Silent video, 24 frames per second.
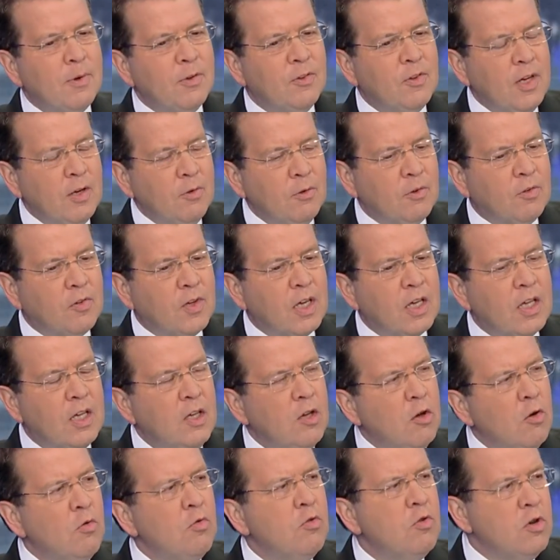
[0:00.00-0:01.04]
it was interesting.
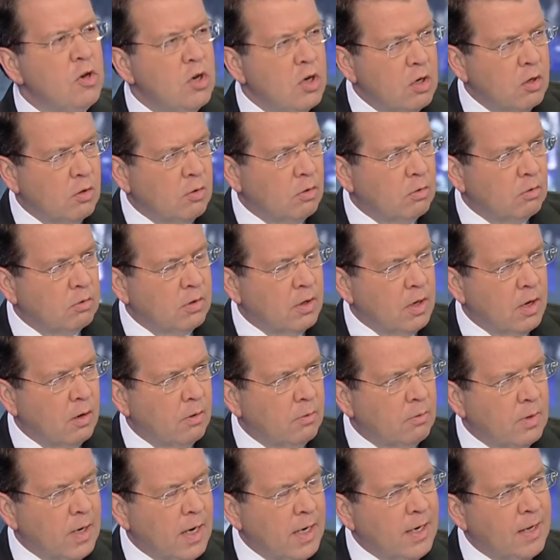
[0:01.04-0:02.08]
You knew,
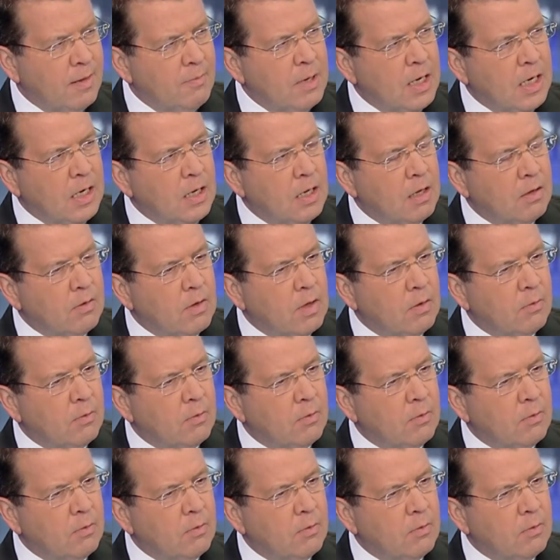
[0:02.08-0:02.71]
though, right? I mean, it,